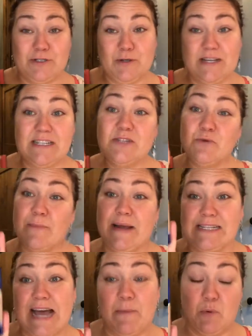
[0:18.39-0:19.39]
So this is one of my
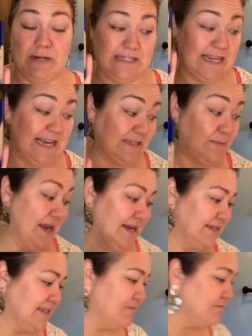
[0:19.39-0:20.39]
top ones as a
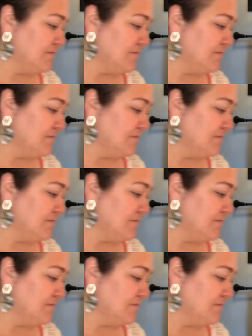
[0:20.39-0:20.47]
base.